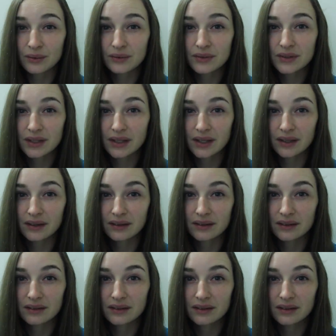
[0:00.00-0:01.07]
out
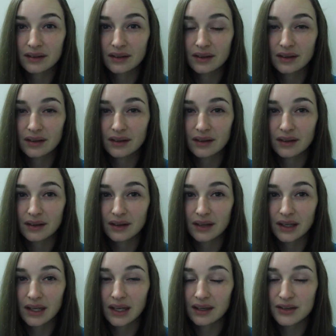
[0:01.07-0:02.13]
and
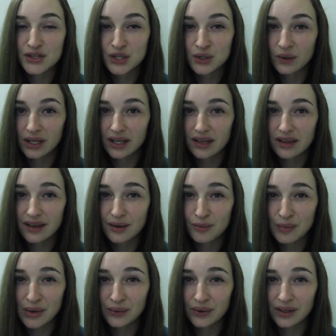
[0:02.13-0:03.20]
I can't do
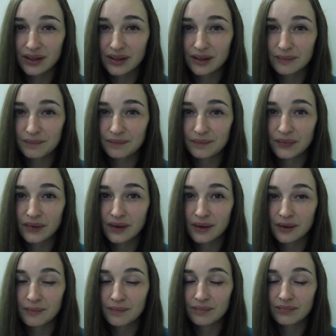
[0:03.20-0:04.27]
anything about it,
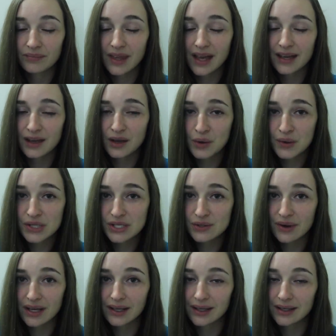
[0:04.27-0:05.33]
I
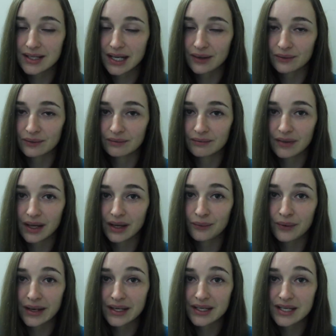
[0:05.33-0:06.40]
always write it down.
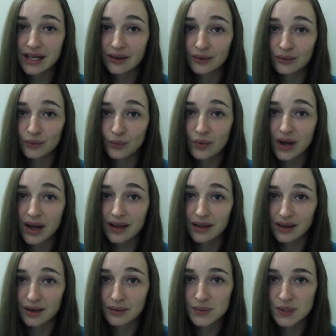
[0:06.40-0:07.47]
I write down
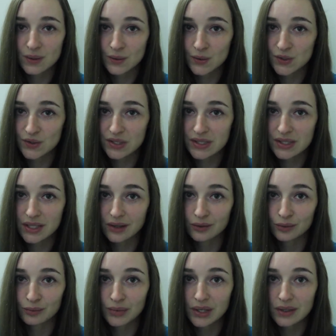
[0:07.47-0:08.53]
why I'm so stressed
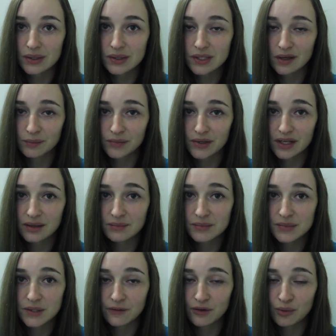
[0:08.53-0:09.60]
out, because
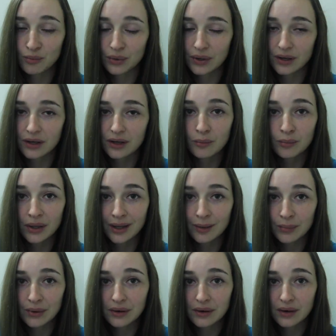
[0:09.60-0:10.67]
sometimes if you put it on
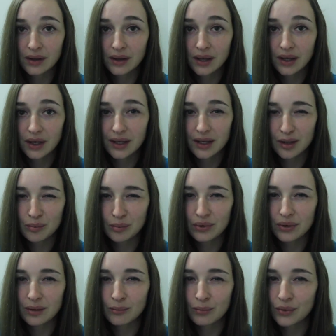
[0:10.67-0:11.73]
paper, you
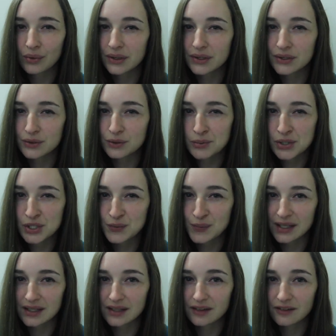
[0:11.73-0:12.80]
put it more into
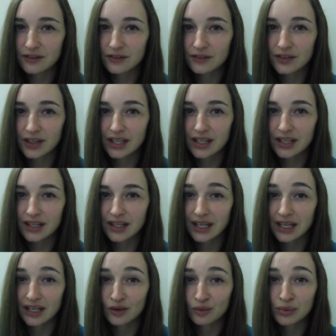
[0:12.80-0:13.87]
perspective and it
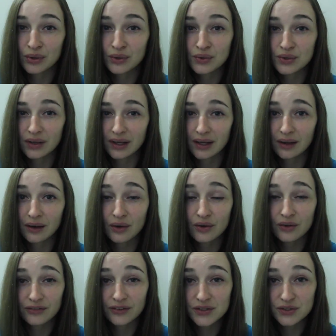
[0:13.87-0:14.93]
can help you to let go
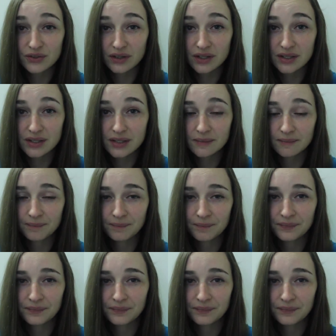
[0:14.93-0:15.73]
of the stress.